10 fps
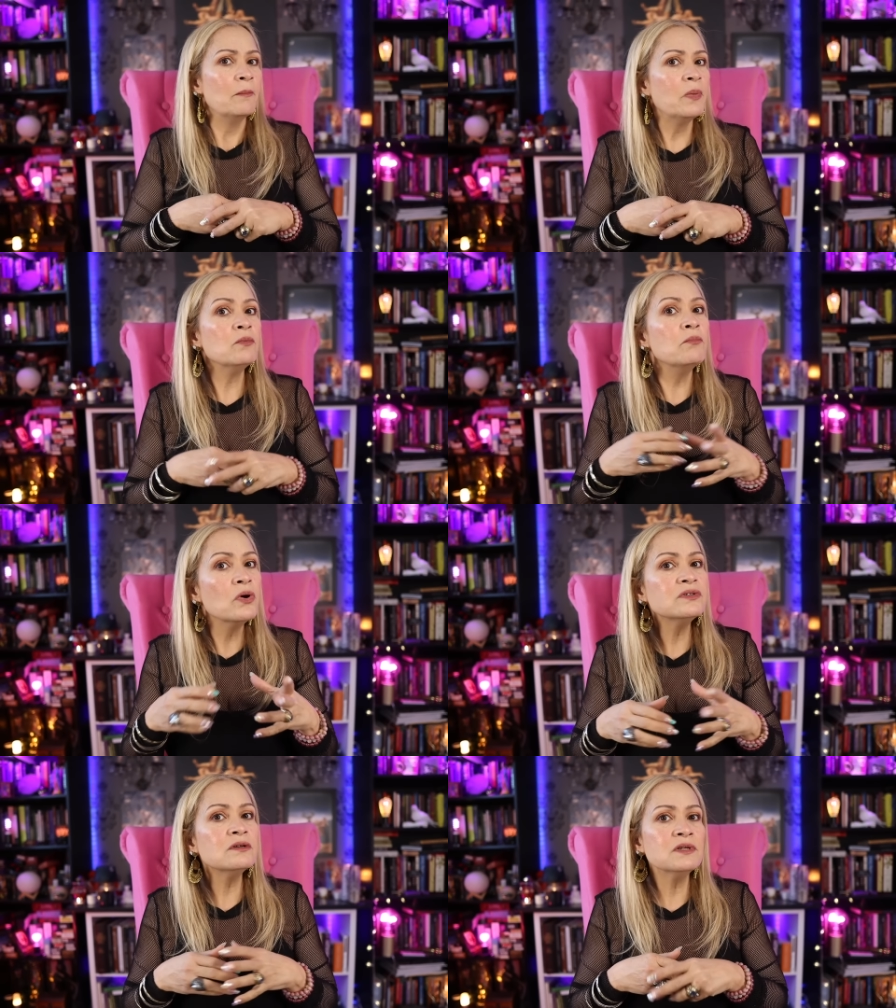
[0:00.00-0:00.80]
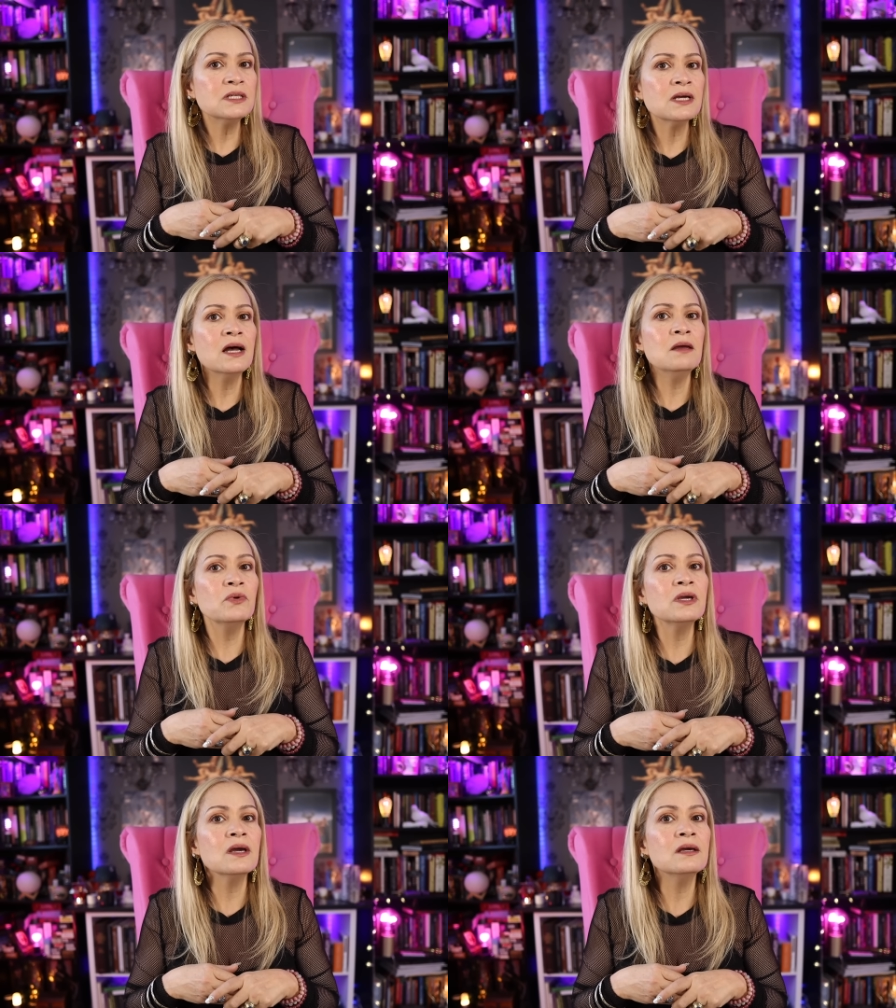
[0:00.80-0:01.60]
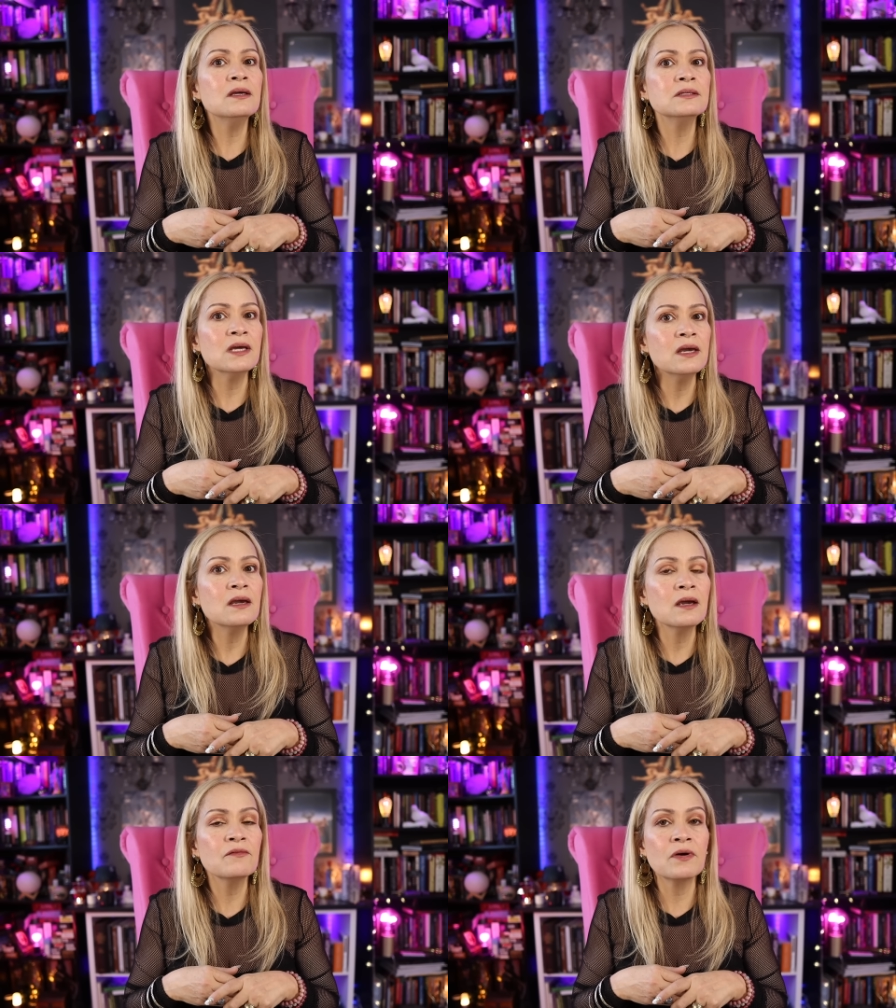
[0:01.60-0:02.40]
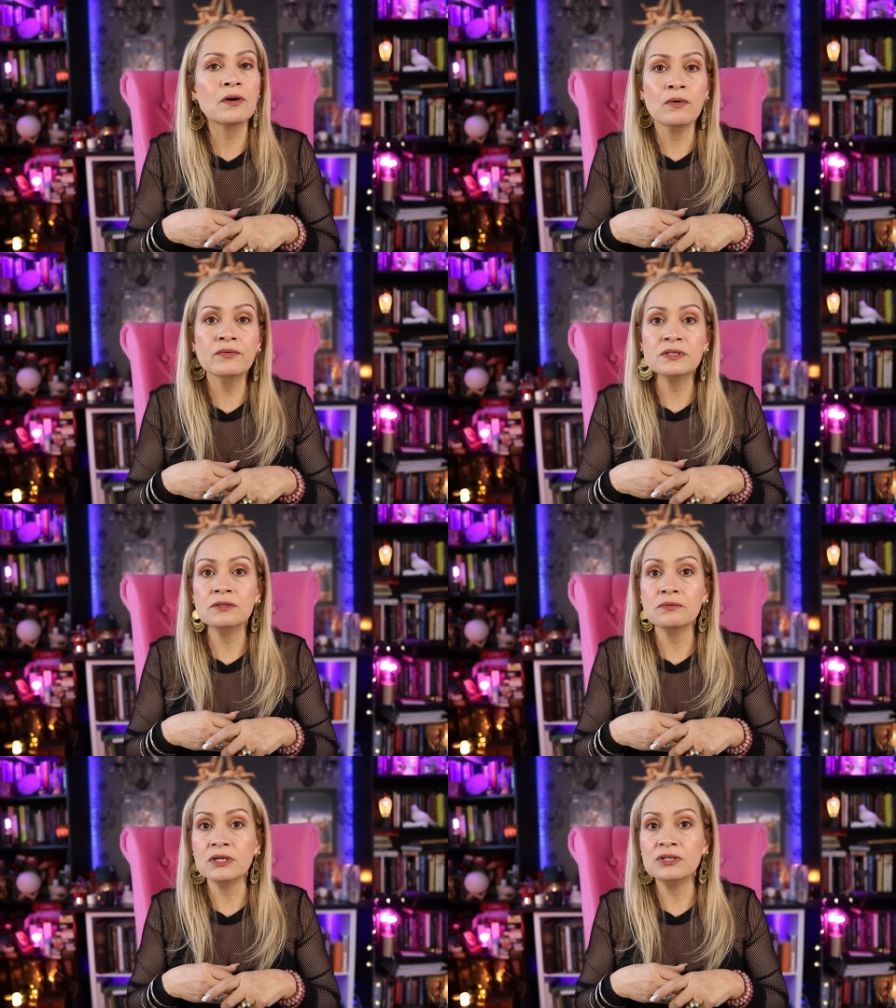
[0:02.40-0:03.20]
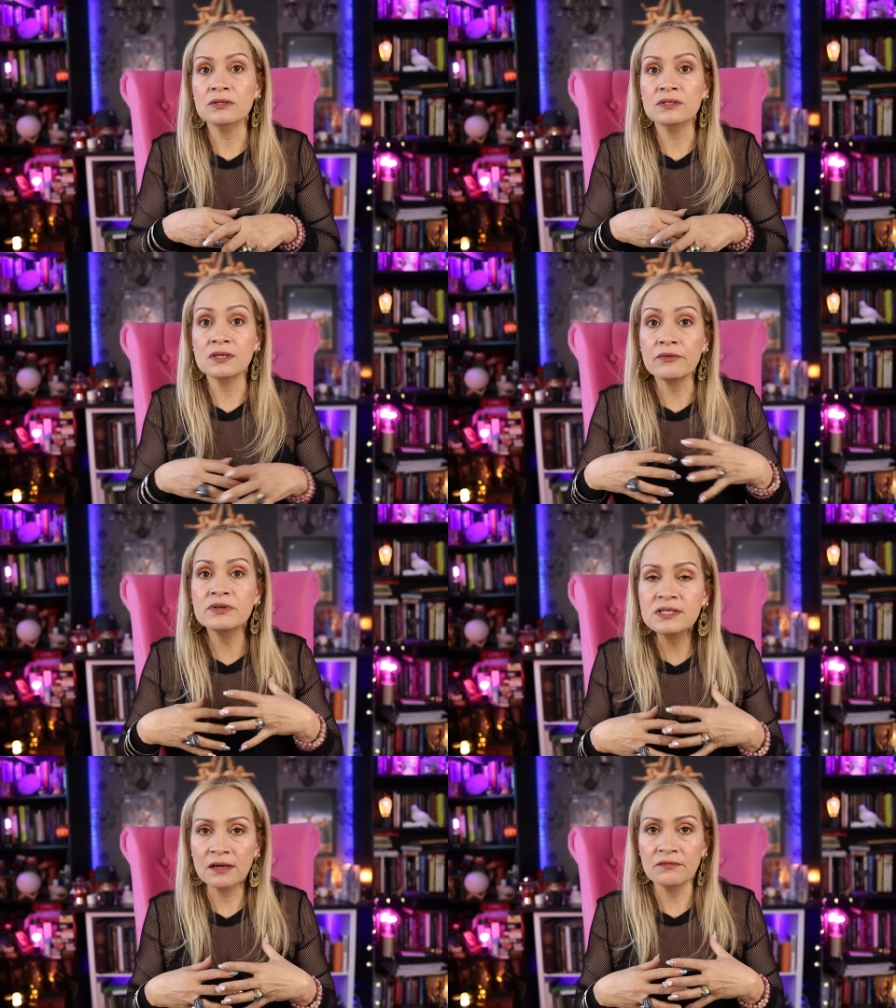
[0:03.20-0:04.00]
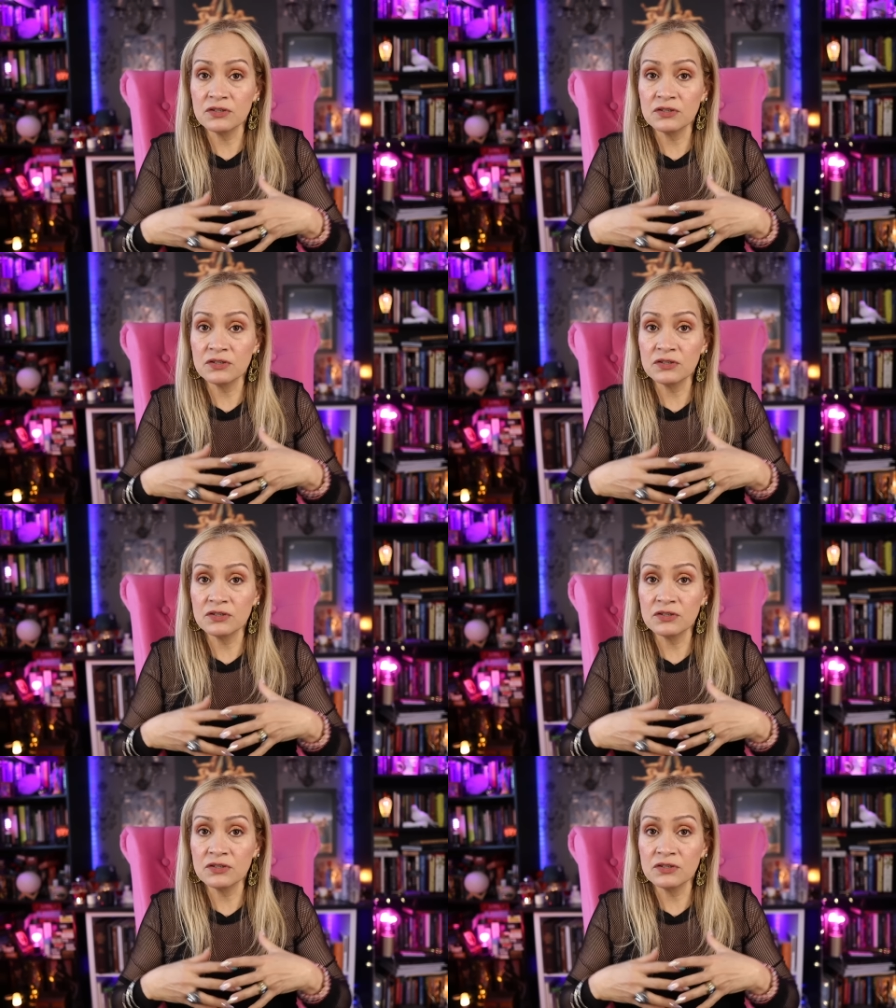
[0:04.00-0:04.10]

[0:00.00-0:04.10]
But most of the time, we can can take care of our own situations ourselves.